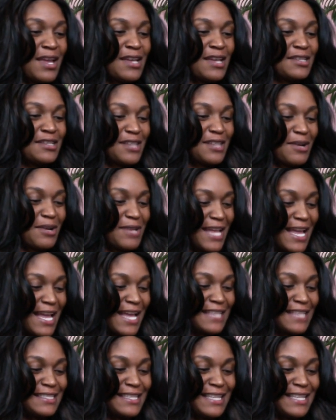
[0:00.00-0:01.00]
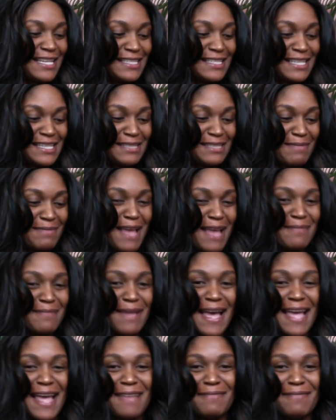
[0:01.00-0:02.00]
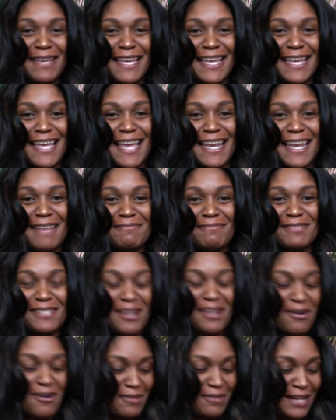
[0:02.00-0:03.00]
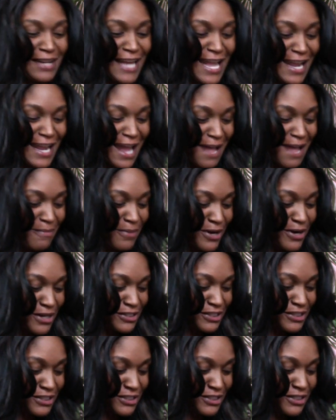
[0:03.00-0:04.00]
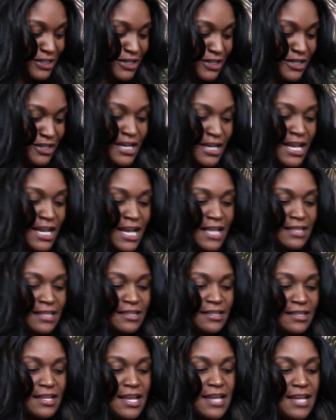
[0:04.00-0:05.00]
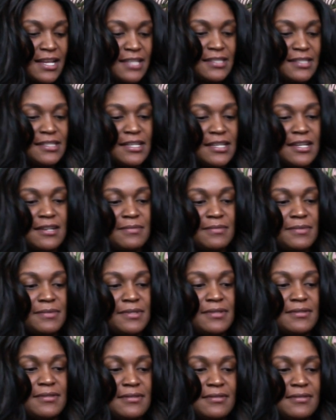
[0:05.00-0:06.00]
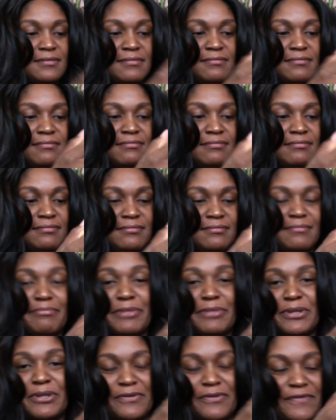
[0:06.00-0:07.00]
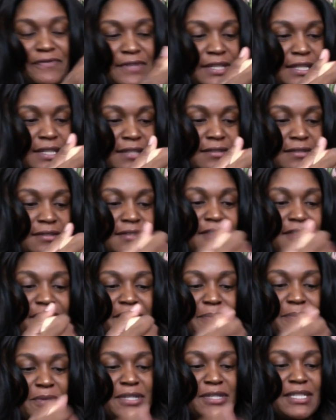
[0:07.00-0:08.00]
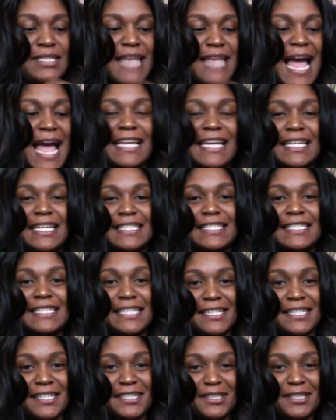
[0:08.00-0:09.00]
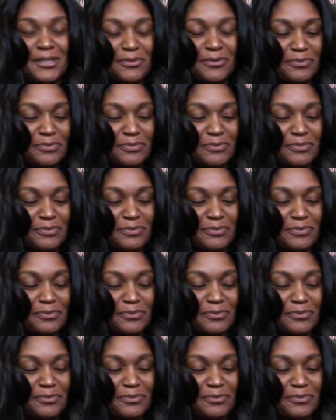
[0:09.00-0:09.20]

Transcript: So yes, this is my baby and I'm so glad I purchased her and it zips beautifully. The zipper does not get stuck.